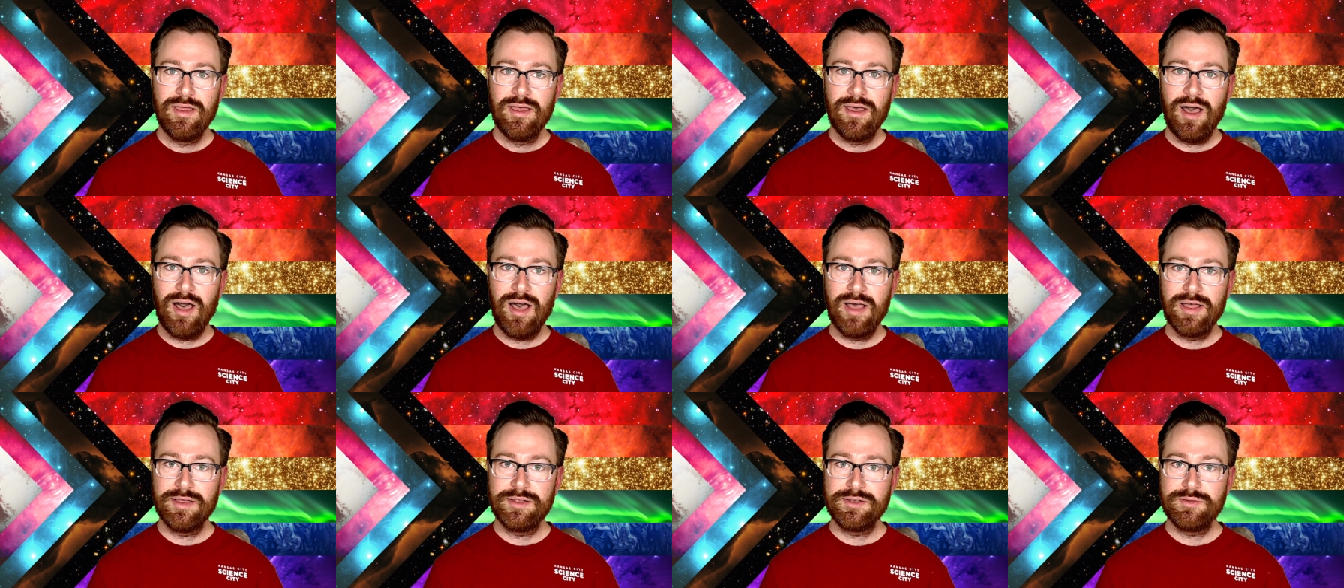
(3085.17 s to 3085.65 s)

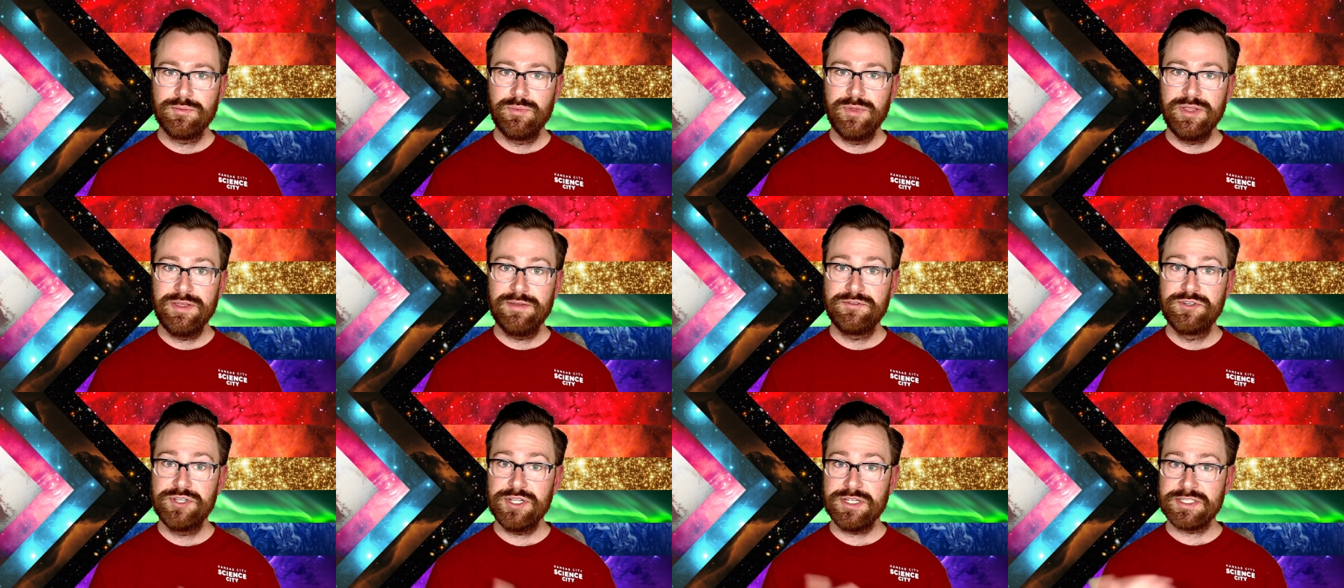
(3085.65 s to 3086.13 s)
uh, we
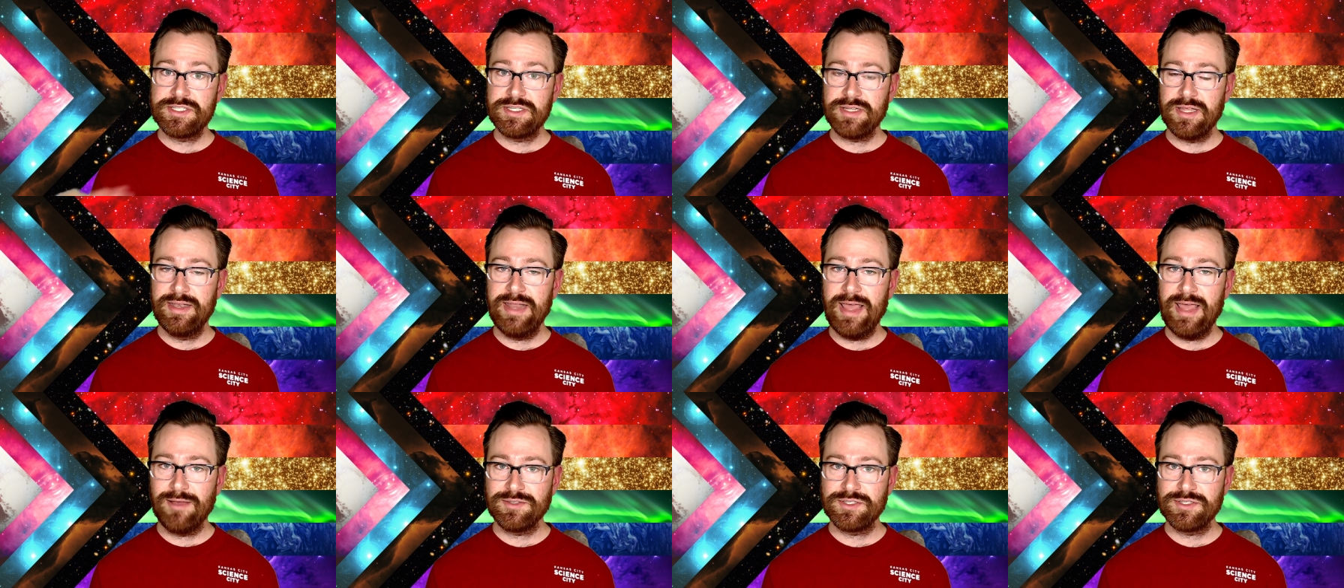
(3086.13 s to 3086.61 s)
have just
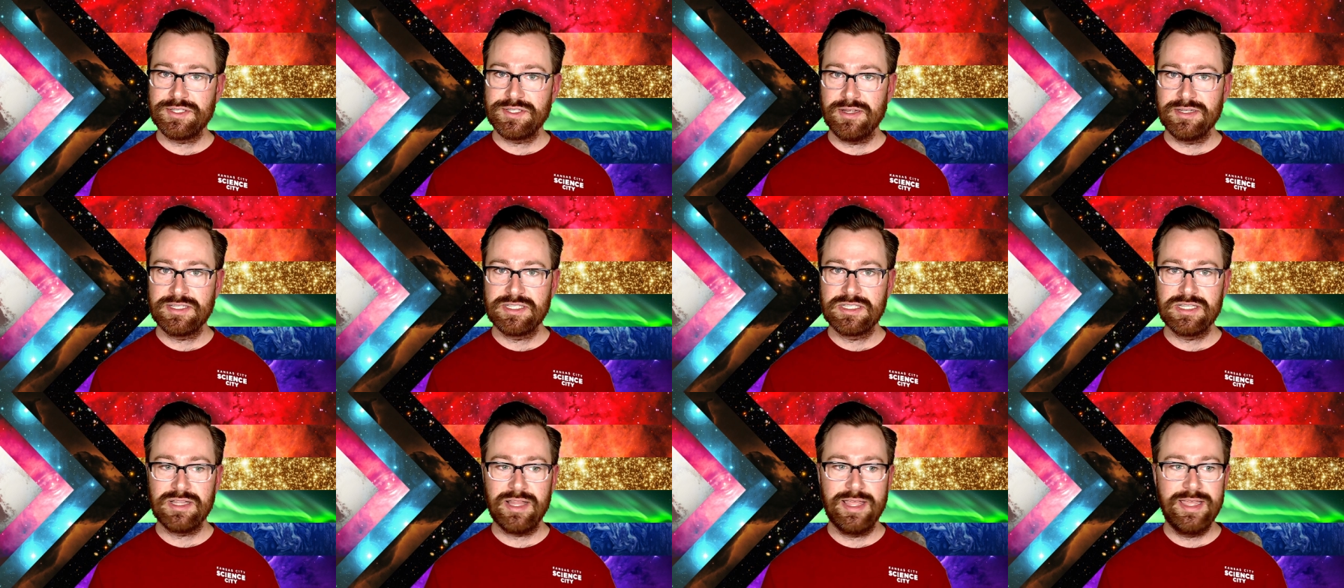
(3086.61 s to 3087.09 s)
announced a
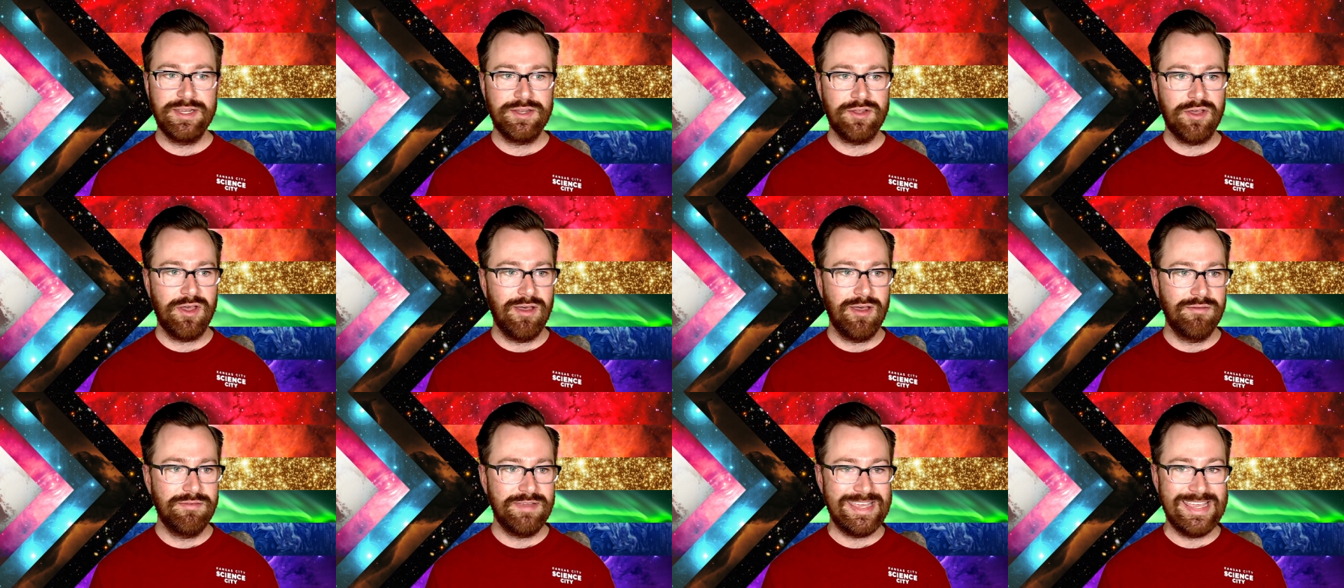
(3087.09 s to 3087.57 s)
slate
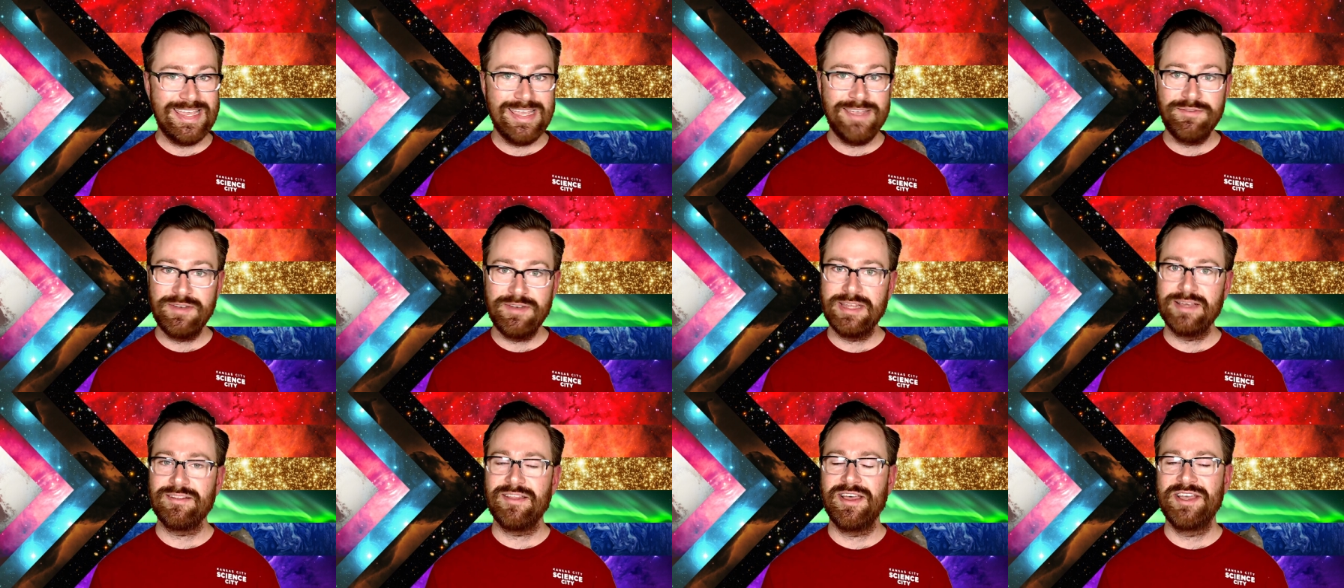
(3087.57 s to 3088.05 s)
of
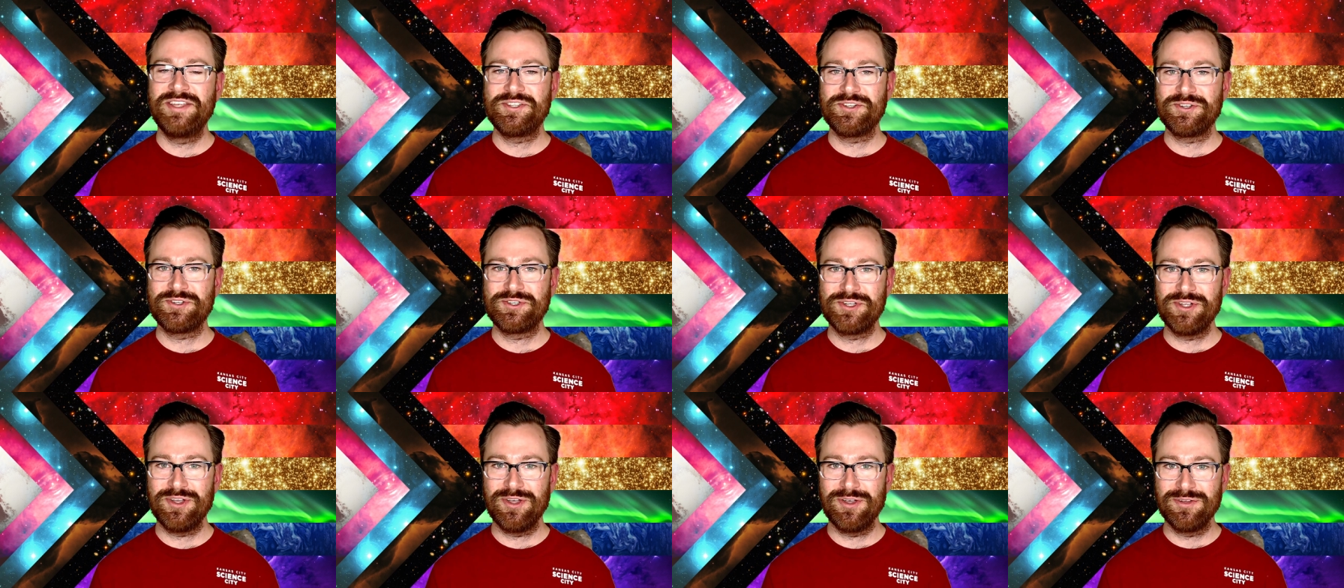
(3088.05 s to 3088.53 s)
evening laser
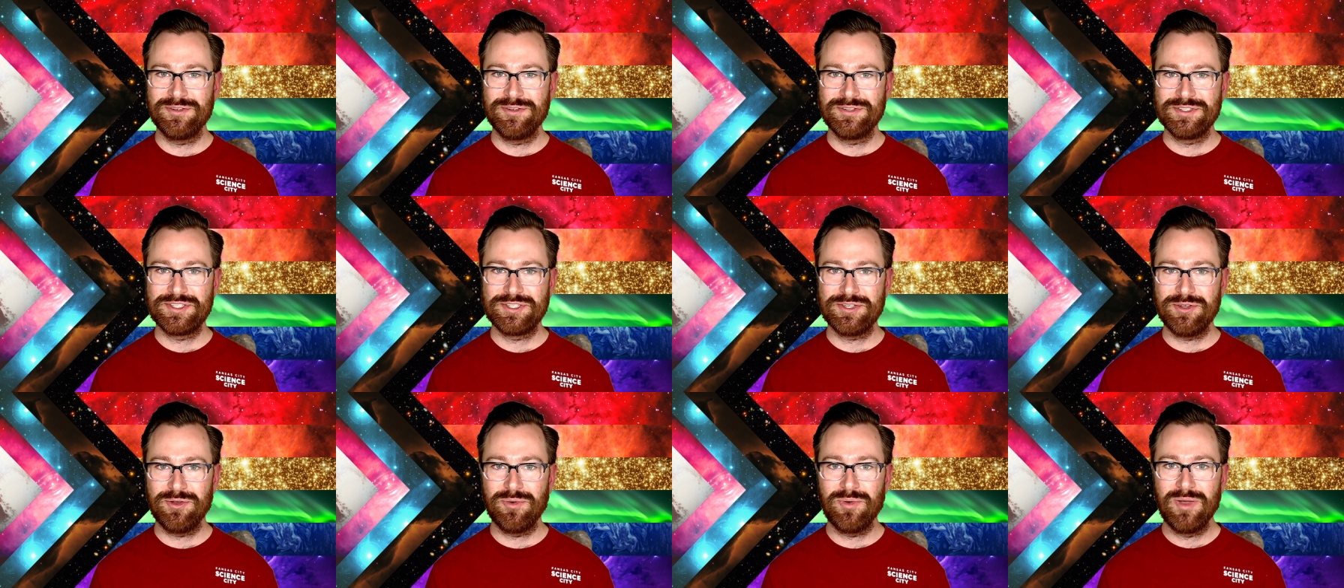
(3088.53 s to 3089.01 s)

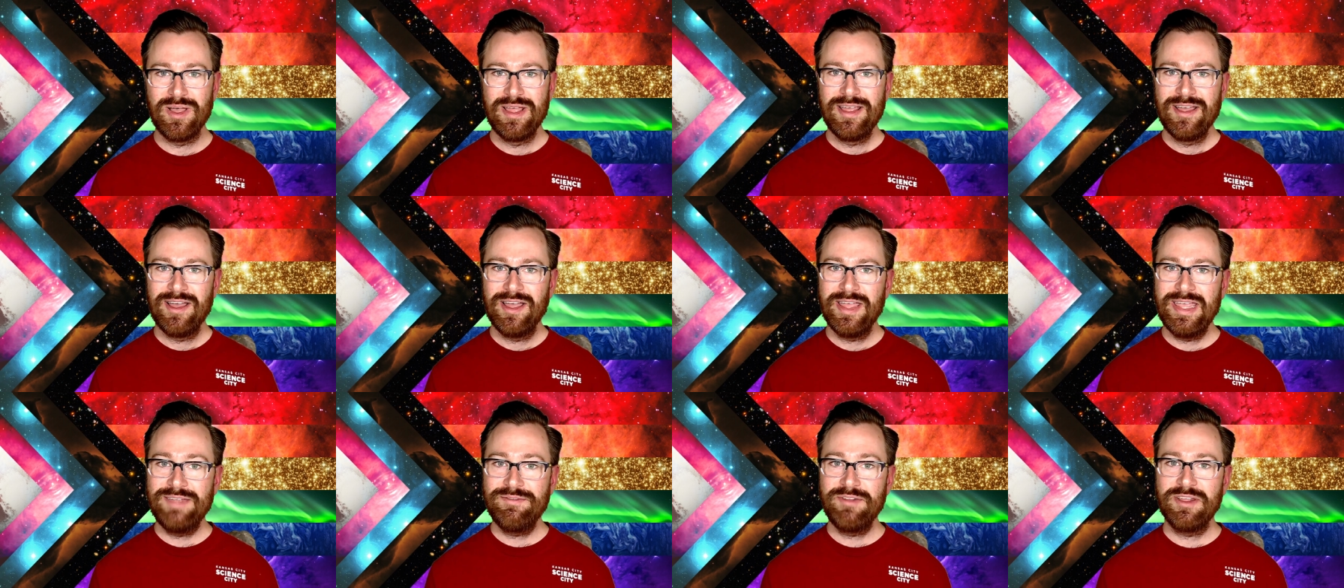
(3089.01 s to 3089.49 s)
shows. So
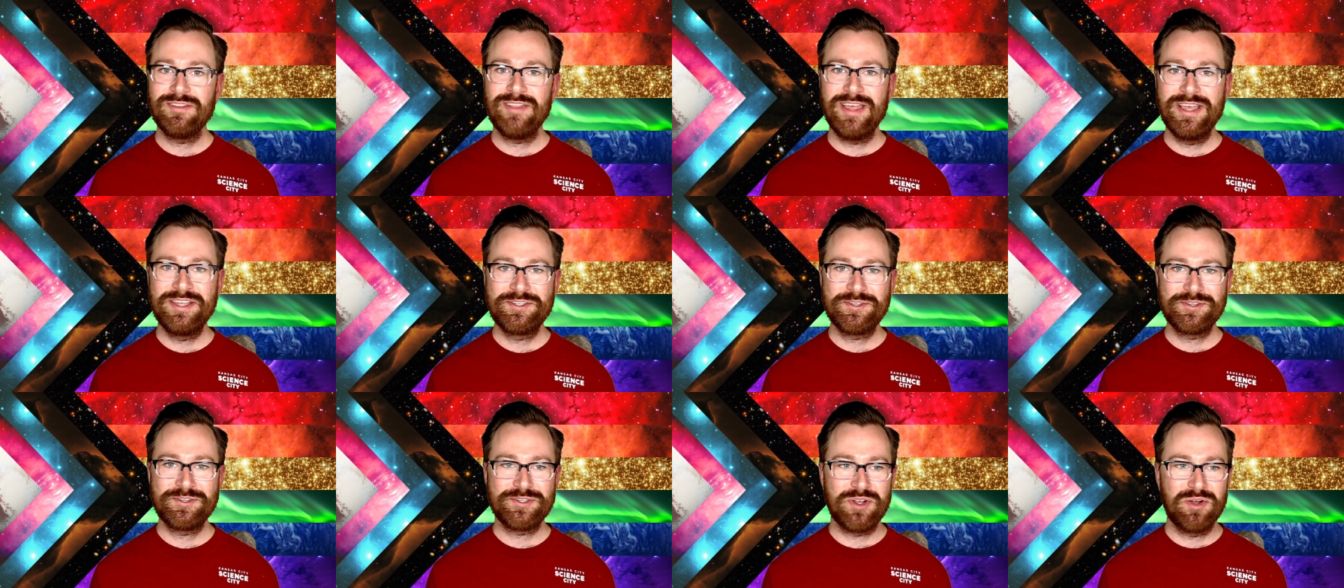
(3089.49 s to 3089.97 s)
evening
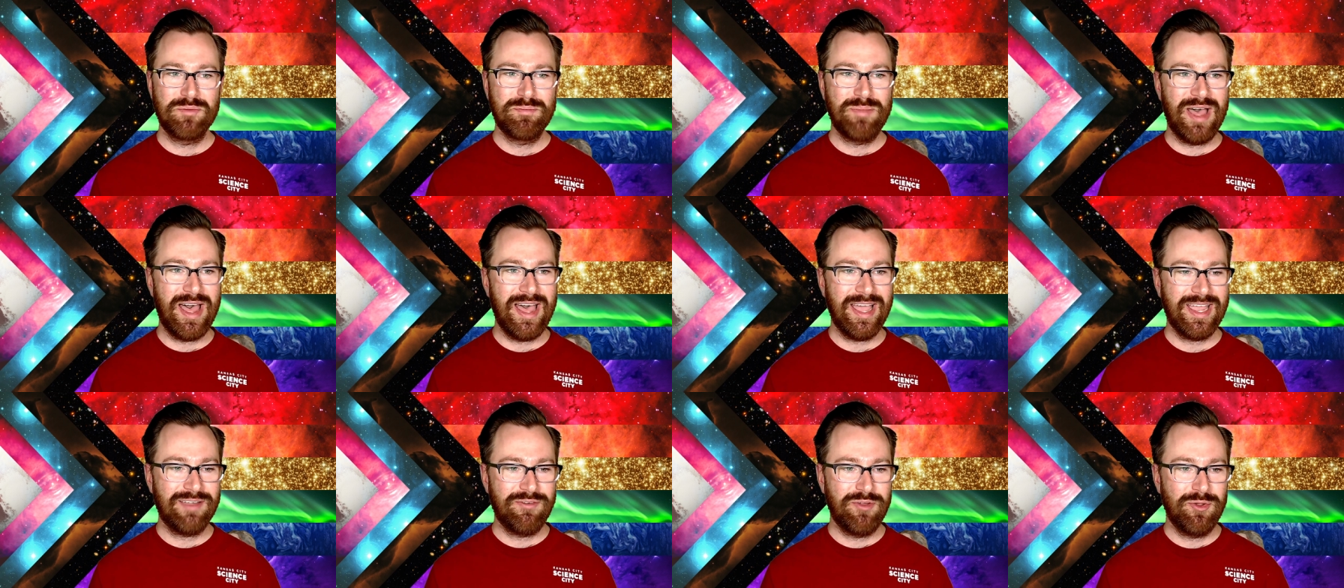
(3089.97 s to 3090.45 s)
lasers are
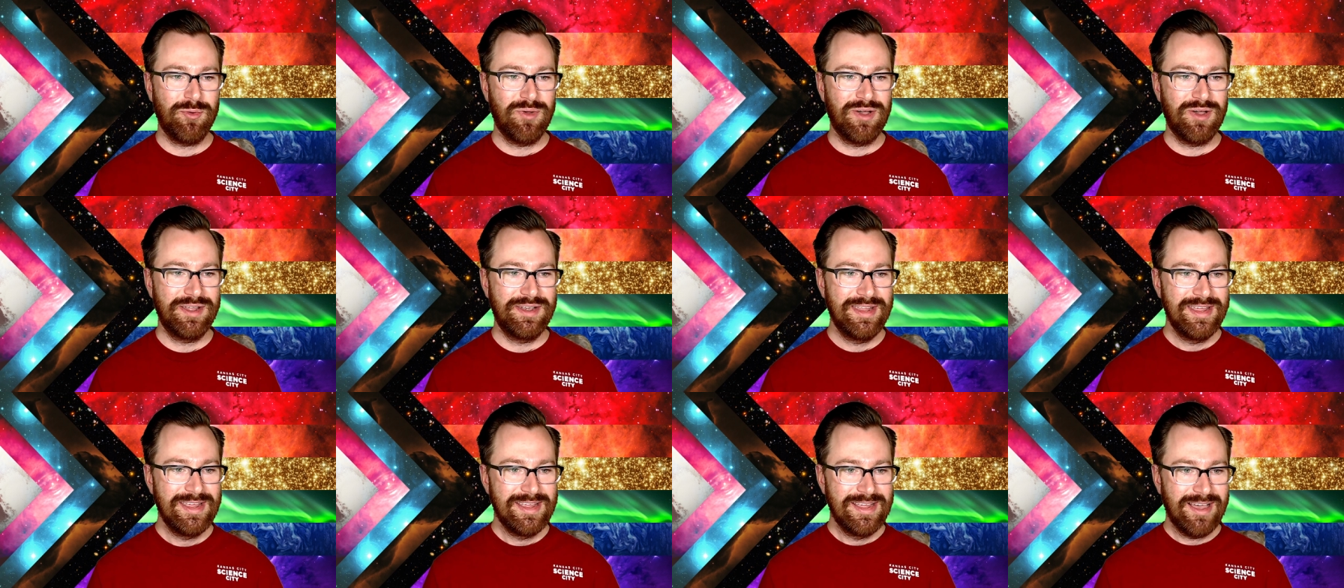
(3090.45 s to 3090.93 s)
back,
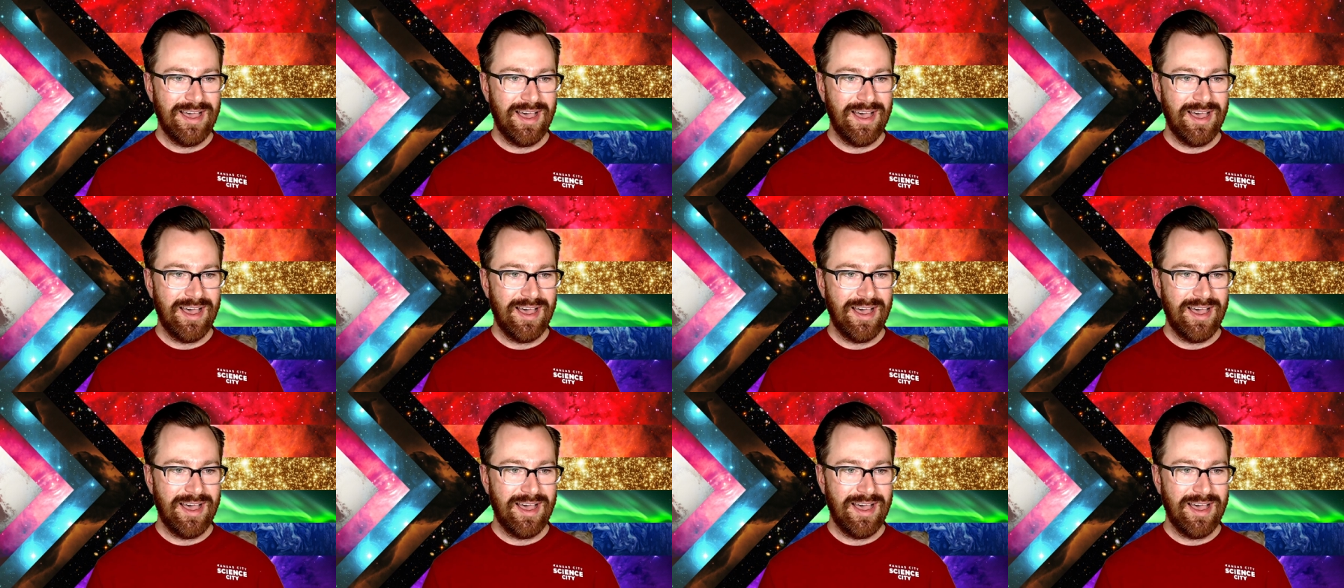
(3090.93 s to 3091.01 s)
everyone.